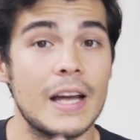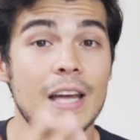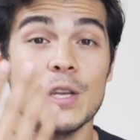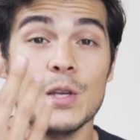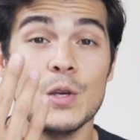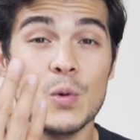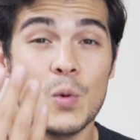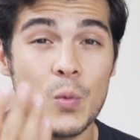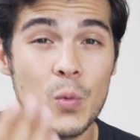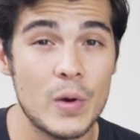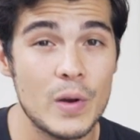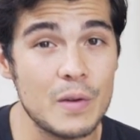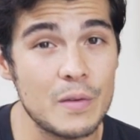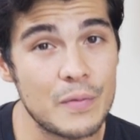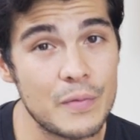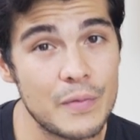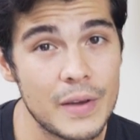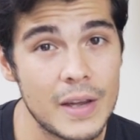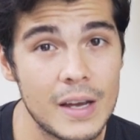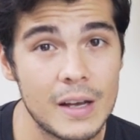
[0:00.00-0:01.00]
and you will
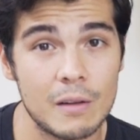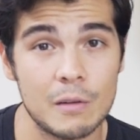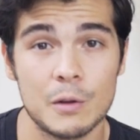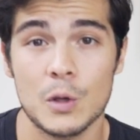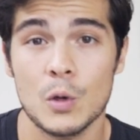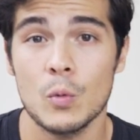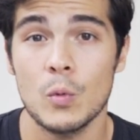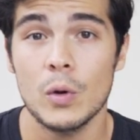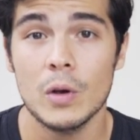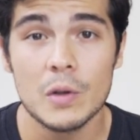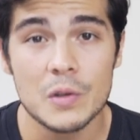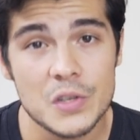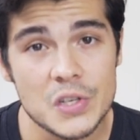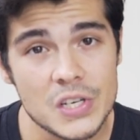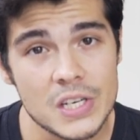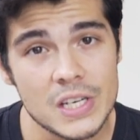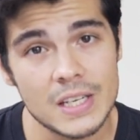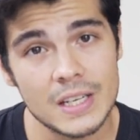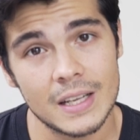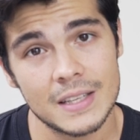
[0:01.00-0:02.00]
fail, you will
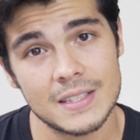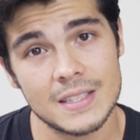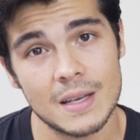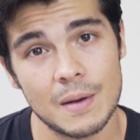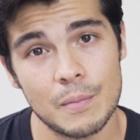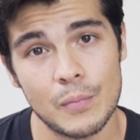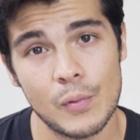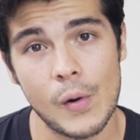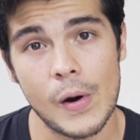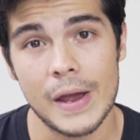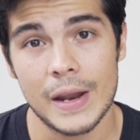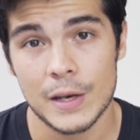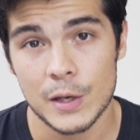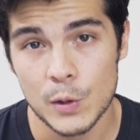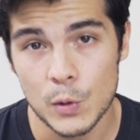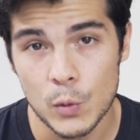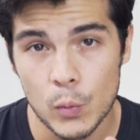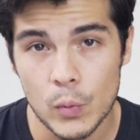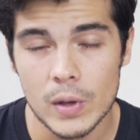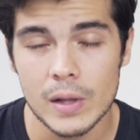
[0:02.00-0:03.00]
cheat at some point,
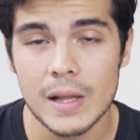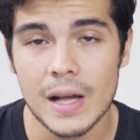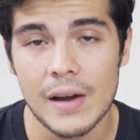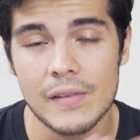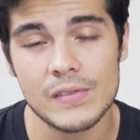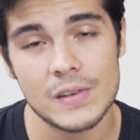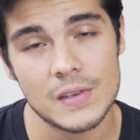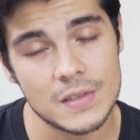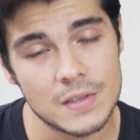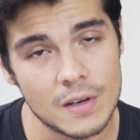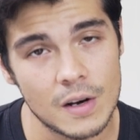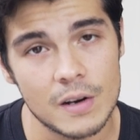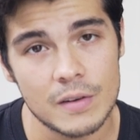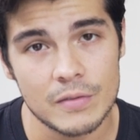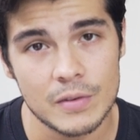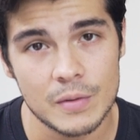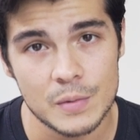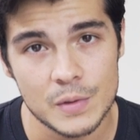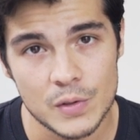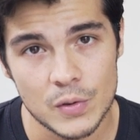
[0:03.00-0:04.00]
and you will have to
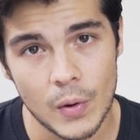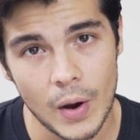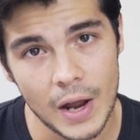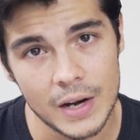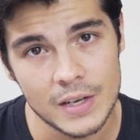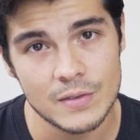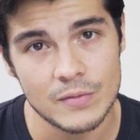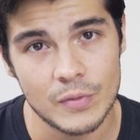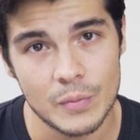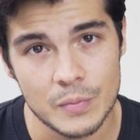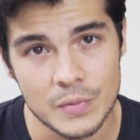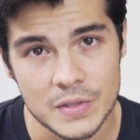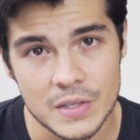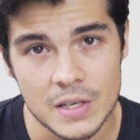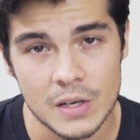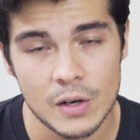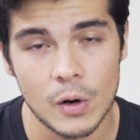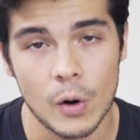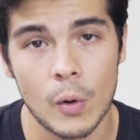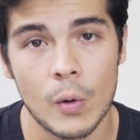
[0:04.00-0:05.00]
start from scratch and from
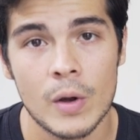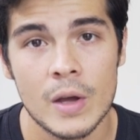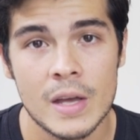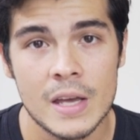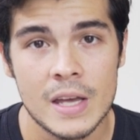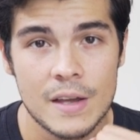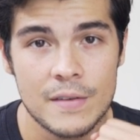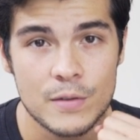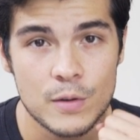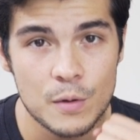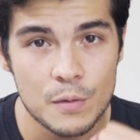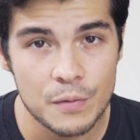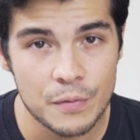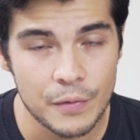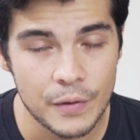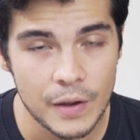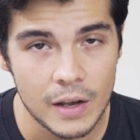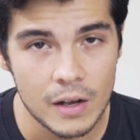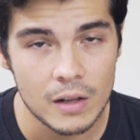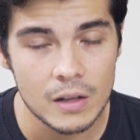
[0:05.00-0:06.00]
zero. If you
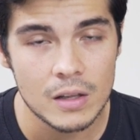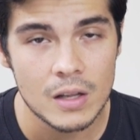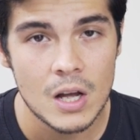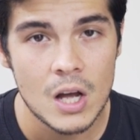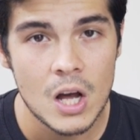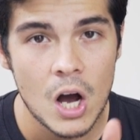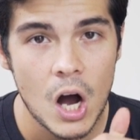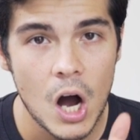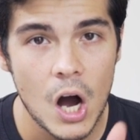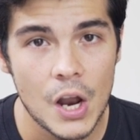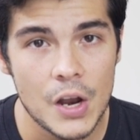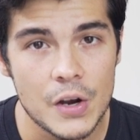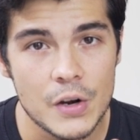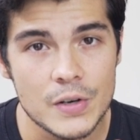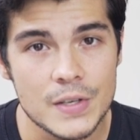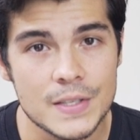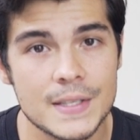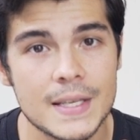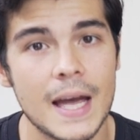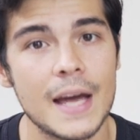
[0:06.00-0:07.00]
fail,
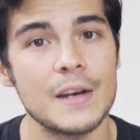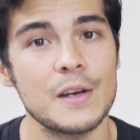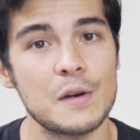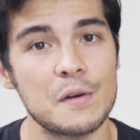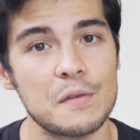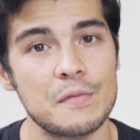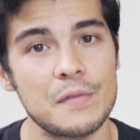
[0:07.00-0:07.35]
understand your